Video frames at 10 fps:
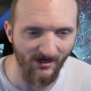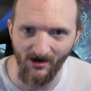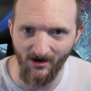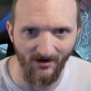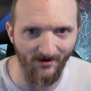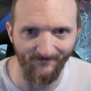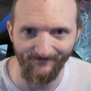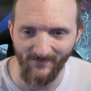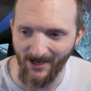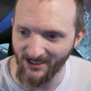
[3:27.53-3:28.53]

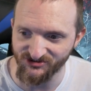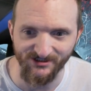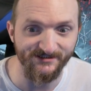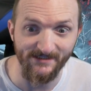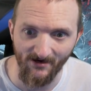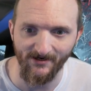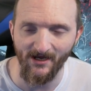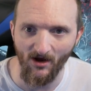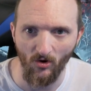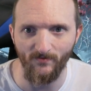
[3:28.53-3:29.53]
I just now
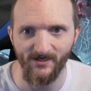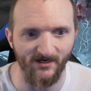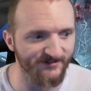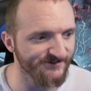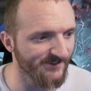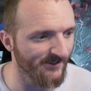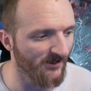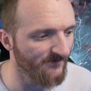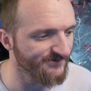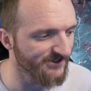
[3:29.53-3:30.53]
got OBS set
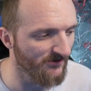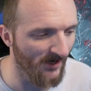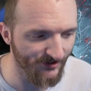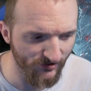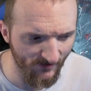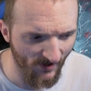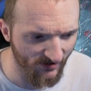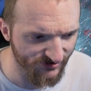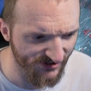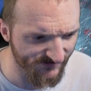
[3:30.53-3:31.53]
up, so I do
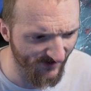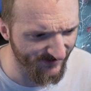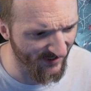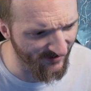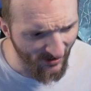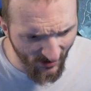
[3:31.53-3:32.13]
apologize about that.